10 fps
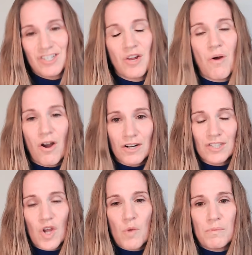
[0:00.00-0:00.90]
You know, our
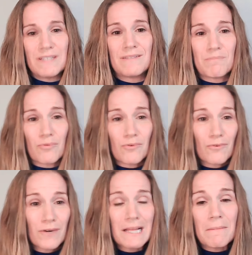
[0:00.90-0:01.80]
scope is
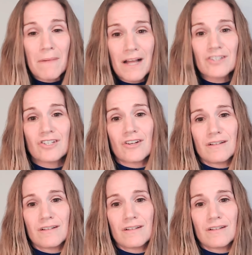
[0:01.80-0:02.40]
pretty much